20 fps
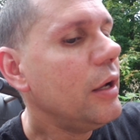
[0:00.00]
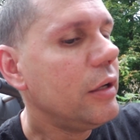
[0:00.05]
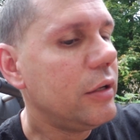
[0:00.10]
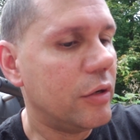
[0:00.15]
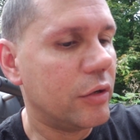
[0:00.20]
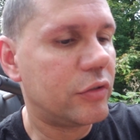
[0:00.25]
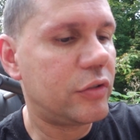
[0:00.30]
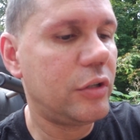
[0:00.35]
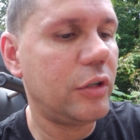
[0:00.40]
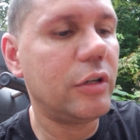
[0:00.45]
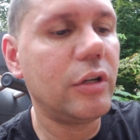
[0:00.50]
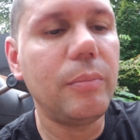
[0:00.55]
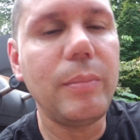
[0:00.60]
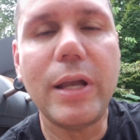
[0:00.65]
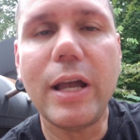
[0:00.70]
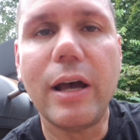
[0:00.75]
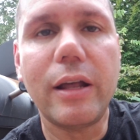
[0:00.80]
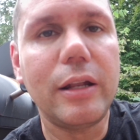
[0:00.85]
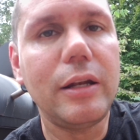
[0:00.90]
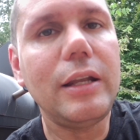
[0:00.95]
You're still going to
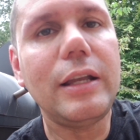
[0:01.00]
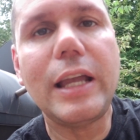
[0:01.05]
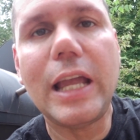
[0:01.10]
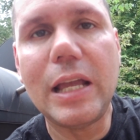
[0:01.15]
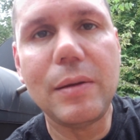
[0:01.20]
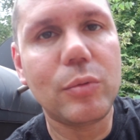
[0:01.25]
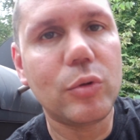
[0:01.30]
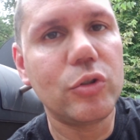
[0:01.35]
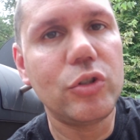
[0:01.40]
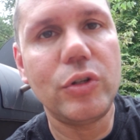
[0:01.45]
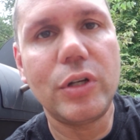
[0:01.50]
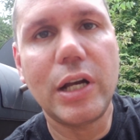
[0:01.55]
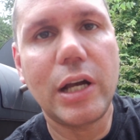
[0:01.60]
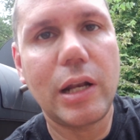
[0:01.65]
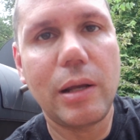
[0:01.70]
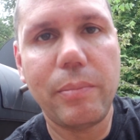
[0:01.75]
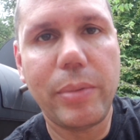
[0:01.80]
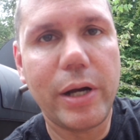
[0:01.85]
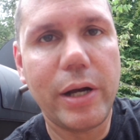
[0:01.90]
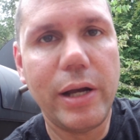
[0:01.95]
be out any cables you got
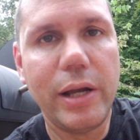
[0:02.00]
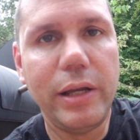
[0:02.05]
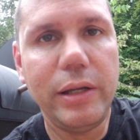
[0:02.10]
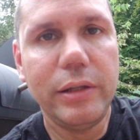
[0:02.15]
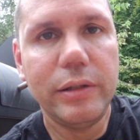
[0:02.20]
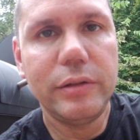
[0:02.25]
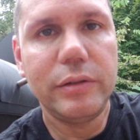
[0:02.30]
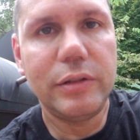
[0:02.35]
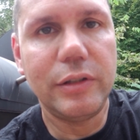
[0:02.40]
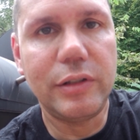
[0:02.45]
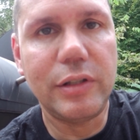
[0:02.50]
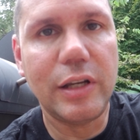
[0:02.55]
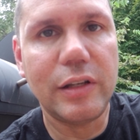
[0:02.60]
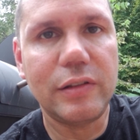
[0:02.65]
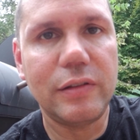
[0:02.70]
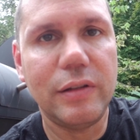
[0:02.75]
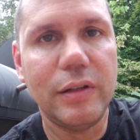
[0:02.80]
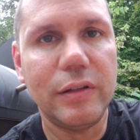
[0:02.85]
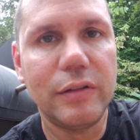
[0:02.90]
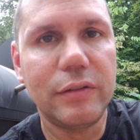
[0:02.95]
to buy to
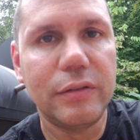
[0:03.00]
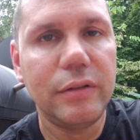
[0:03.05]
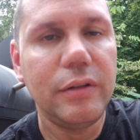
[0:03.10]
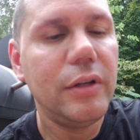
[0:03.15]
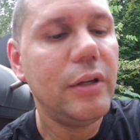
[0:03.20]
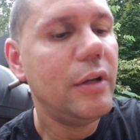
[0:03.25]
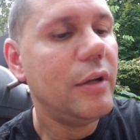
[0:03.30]
test this,